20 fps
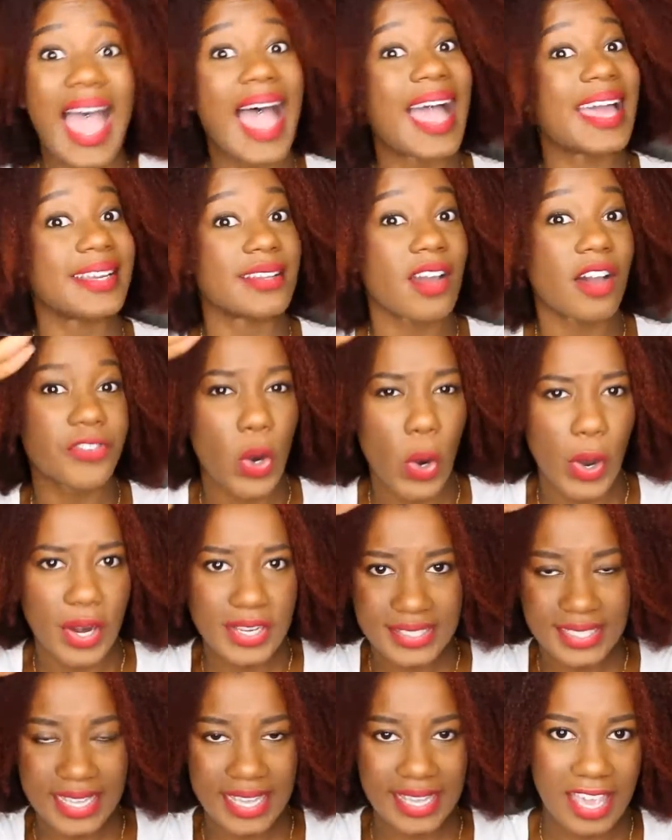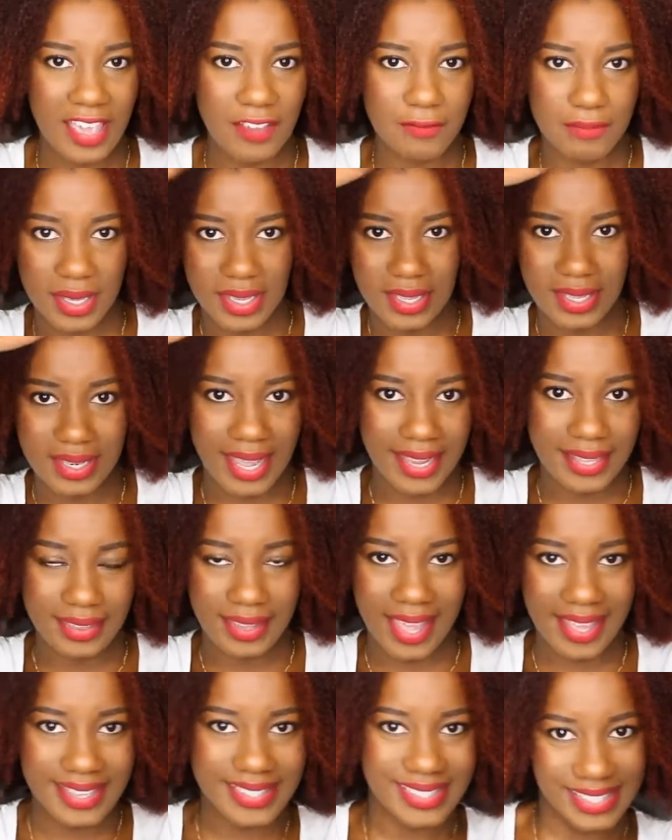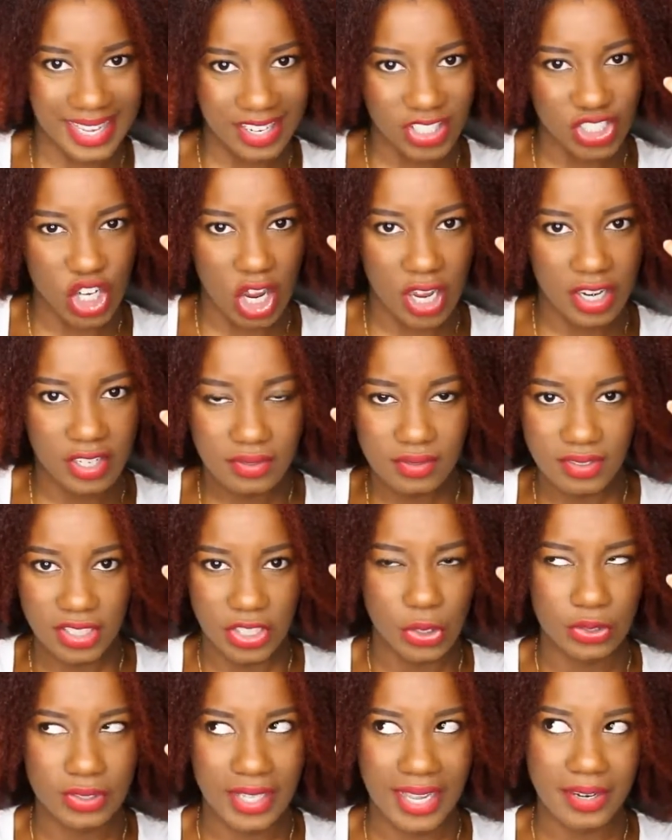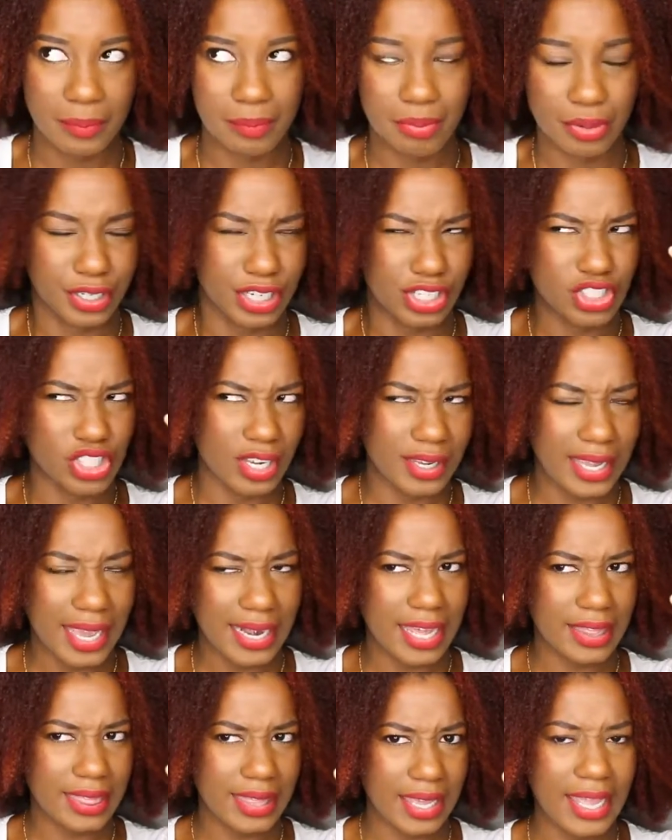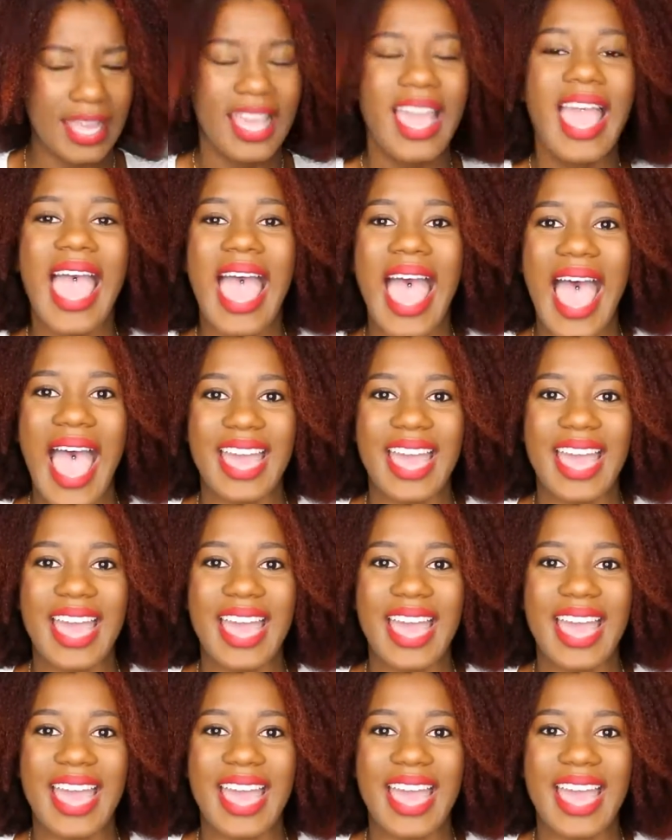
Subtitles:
And of course it gave me like the extension, you know, like the prediction kind of thing.